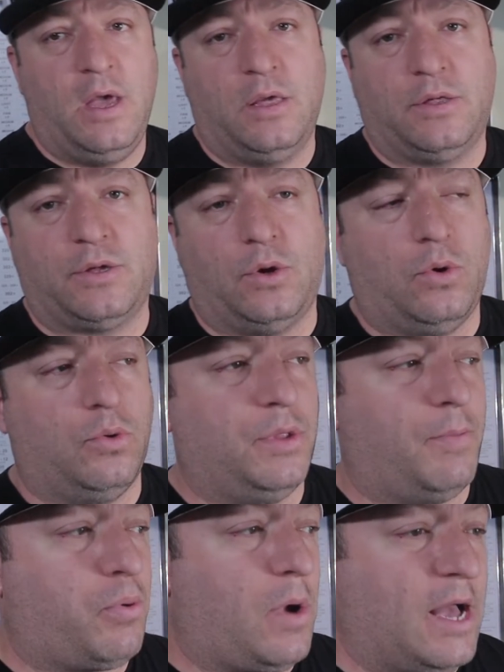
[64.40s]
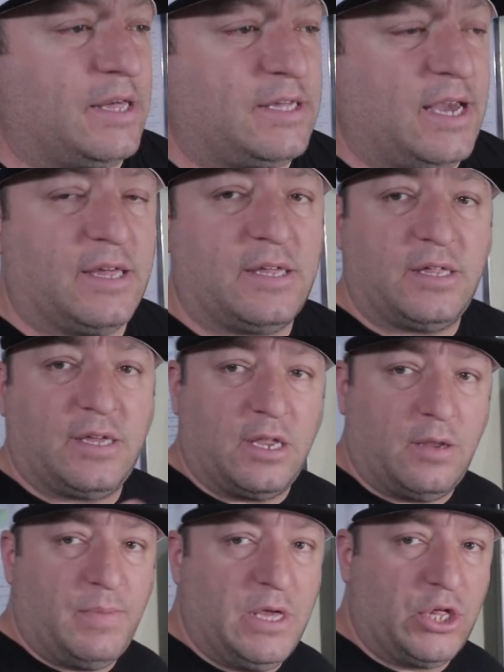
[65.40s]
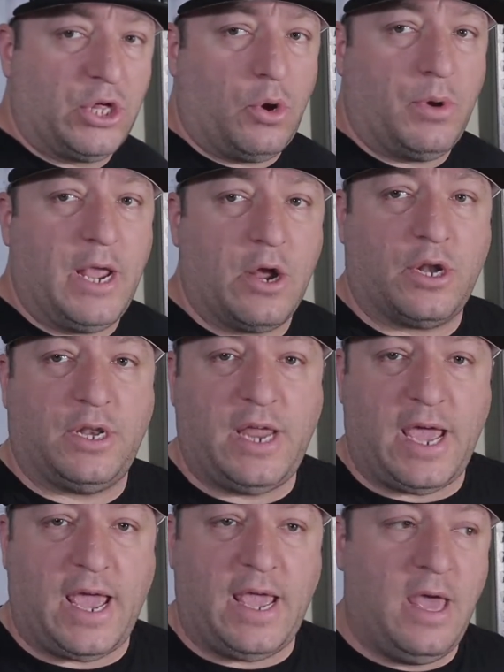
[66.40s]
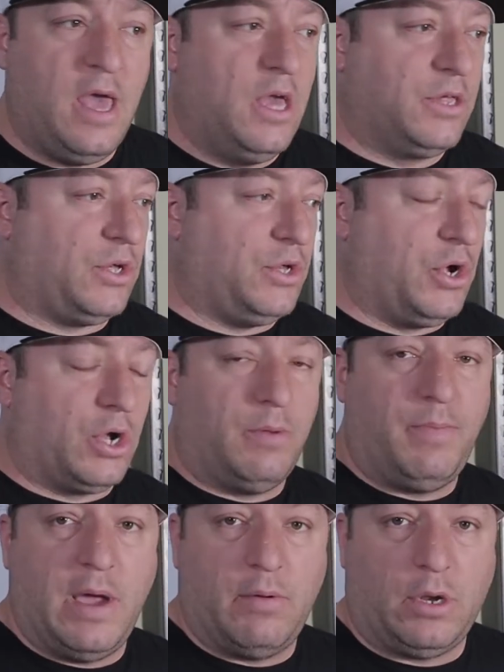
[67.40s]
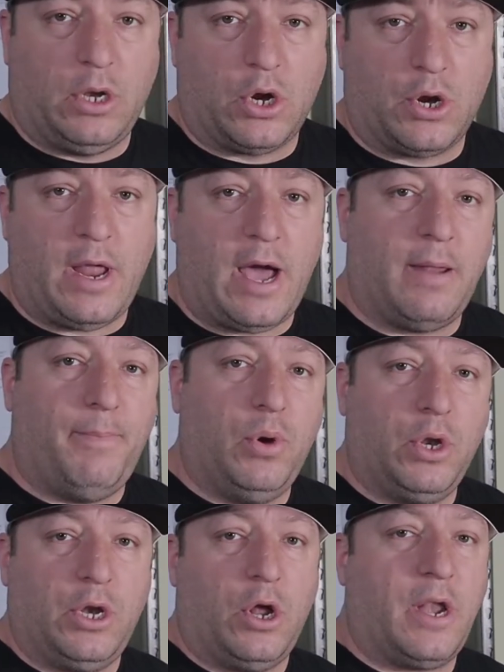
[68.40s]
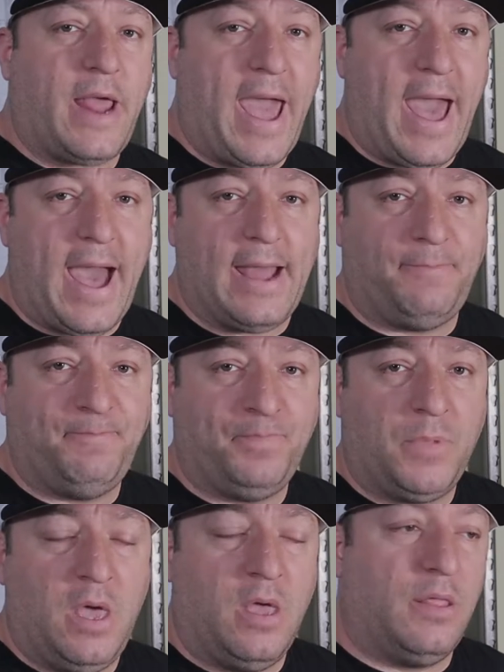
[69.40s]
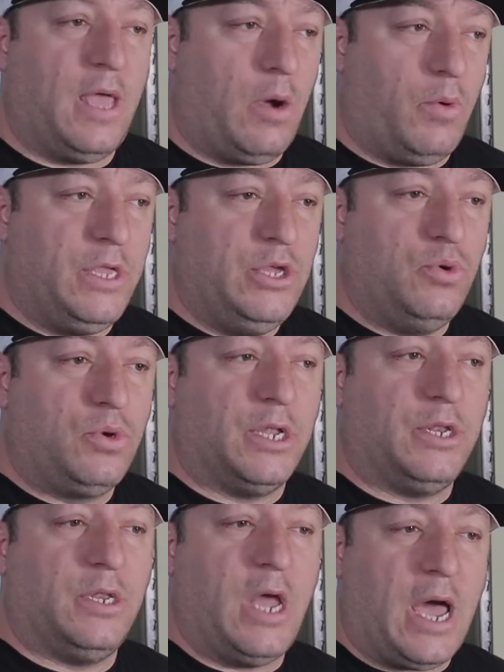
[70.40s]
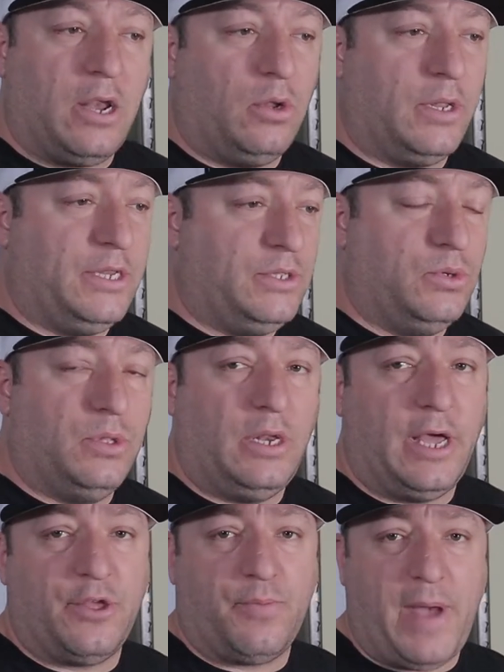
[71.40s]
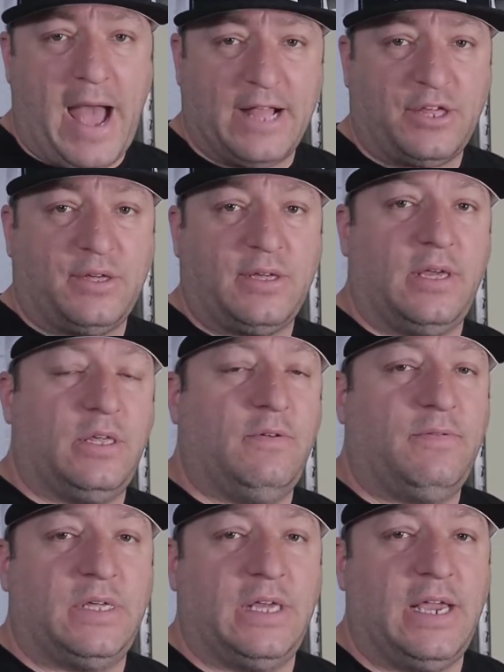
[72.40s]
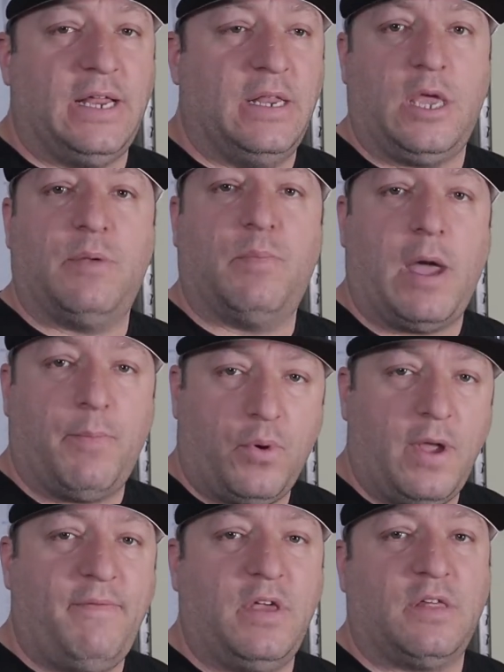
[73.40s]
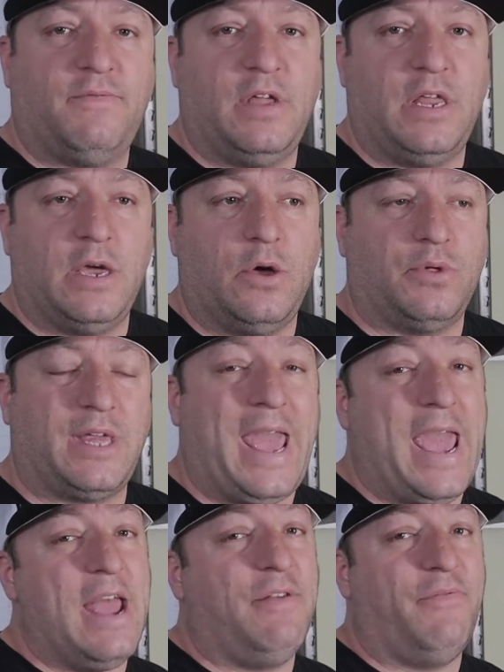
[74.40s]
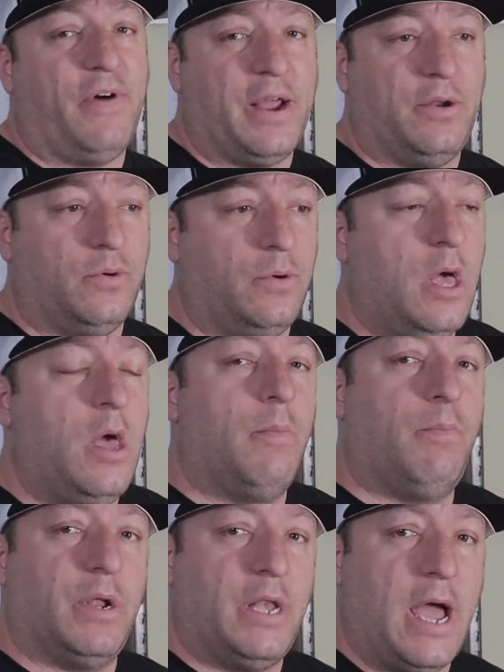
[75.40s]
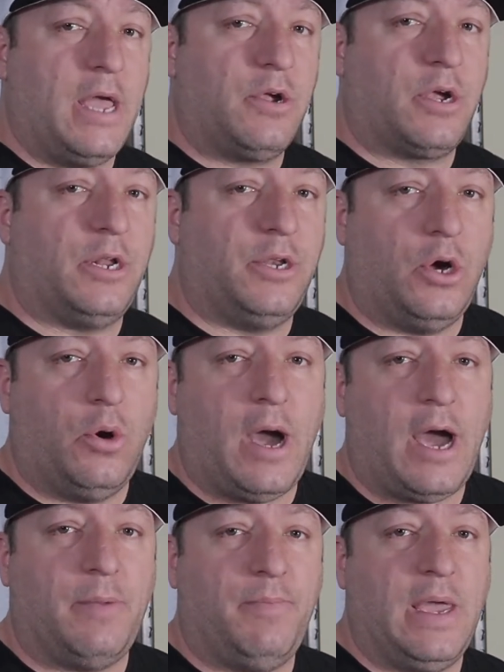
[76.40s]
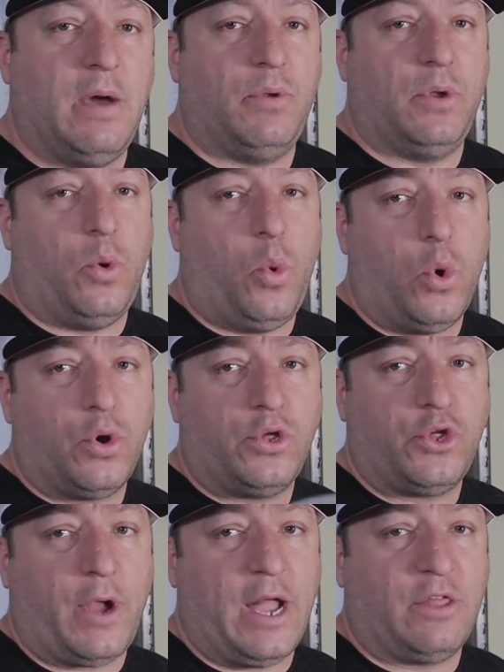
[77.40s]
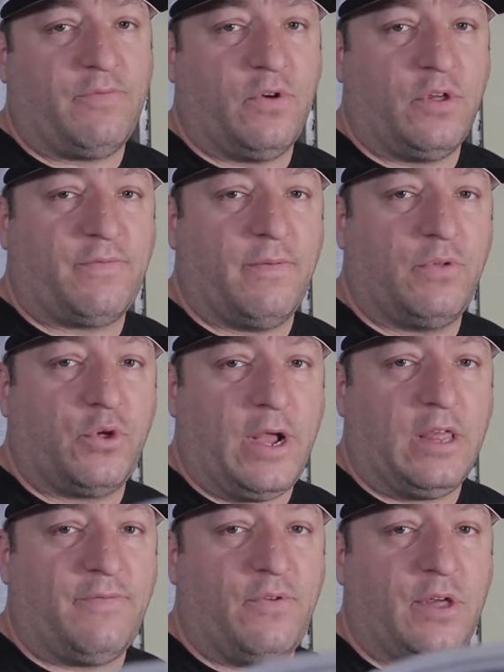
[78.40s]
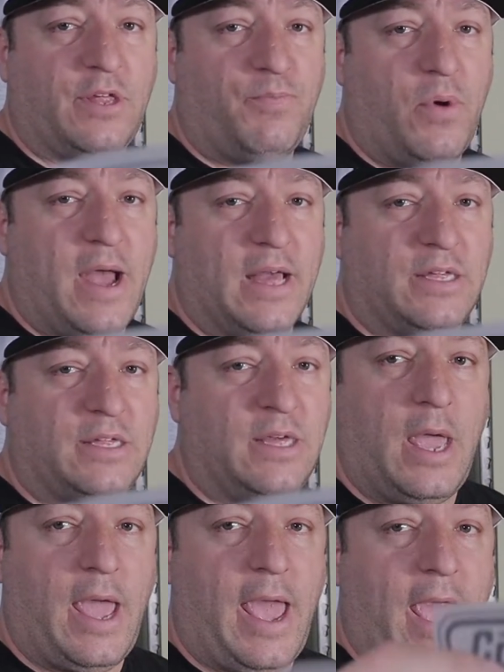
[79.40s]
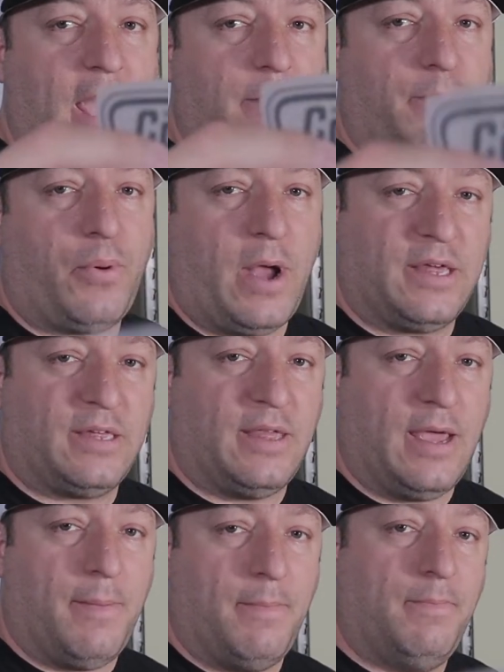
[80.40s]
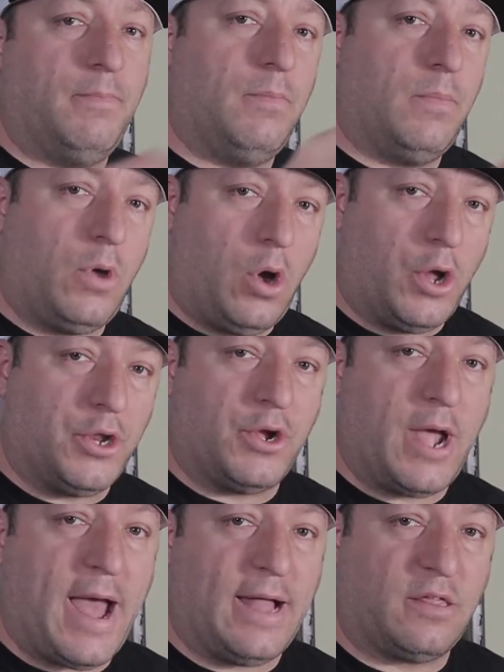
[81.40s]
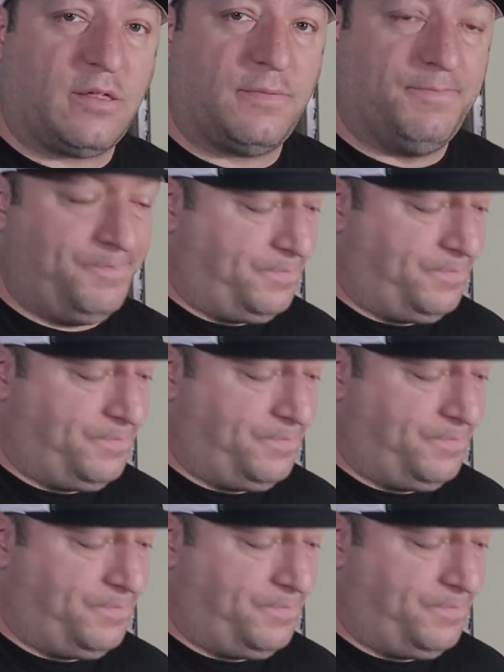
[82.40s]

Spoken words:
So the process is going to be shown here today, so you're going to be able to learn how to put it on a hat. That way you can not only do the leather patches as you've seen in my previous videos and vinyl, but now you're going to know how to be able to order transfers from Transfer Express and press them on your hats.